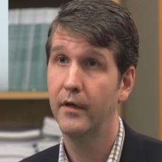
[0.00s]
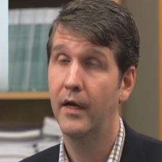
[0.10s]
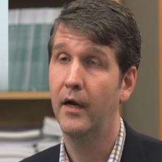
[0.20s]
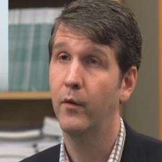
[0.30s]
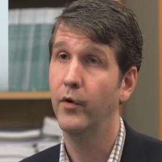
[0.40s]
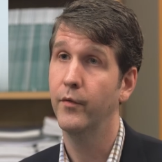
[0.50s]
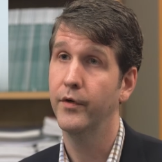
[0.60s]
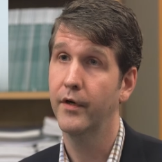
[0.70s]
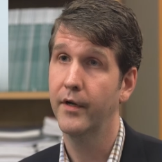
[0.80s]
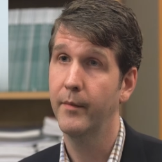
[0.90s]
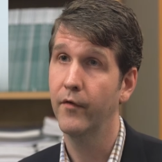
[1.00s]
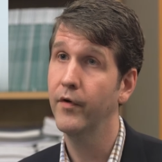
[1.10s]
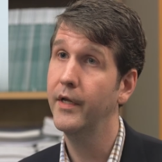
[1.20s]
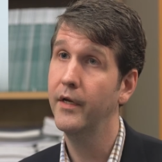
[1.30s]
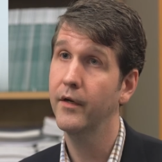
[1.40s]
Uh, whether we're talking about
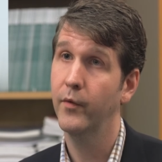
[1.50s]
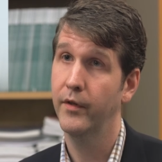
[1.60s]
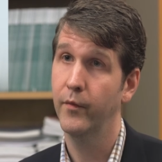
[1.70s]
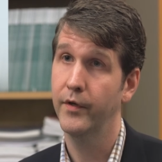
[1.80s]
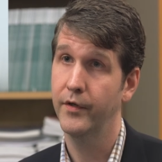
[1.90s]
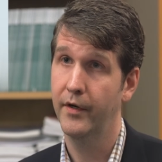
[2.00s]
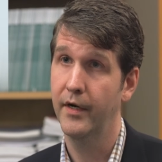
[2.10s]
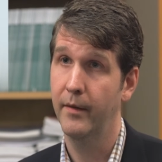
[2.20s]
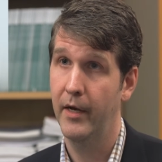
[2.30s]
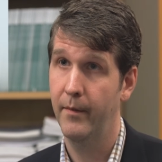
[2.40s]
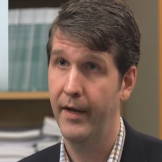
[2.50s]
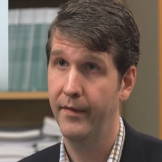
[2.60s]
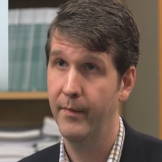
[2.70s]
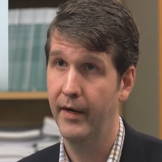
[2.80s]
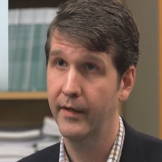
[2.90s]
reading or whether we're talking about
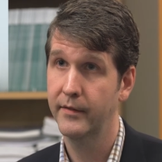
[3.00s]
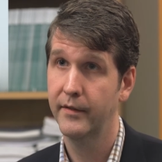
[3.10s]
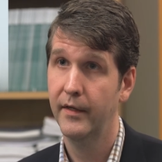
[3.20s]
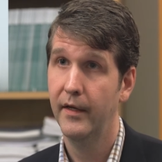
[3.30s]
mathematics.